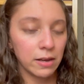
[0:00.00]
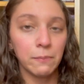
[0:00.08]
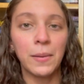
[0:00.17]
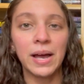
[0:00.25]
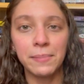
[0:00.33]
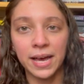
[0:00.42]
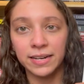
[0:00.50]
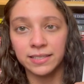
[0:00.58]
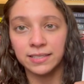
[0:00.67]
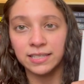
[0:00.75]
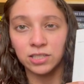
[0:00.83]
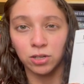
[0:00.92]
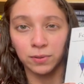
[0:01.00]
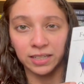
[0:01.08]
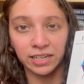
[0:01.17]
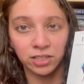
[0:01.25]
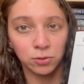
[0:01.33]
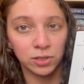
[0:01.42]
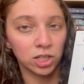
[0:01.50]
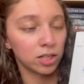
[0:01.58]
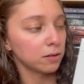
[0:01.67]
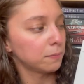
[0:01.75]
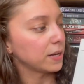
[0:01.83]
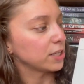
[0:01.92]
My bet is these are related to each
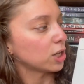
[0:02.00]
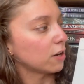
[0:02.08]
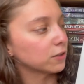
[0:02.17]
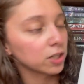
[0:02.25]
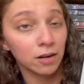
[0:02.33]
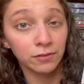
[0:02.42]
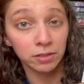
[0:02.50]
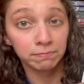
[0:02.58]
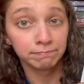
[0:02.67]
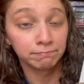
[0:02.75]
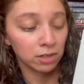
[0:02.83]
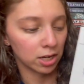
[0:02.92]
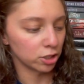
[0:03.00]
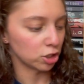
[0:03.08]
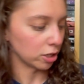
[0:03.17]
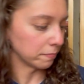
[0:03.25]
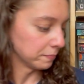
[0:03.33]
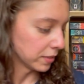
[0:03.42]
other based off the cover. Unsure.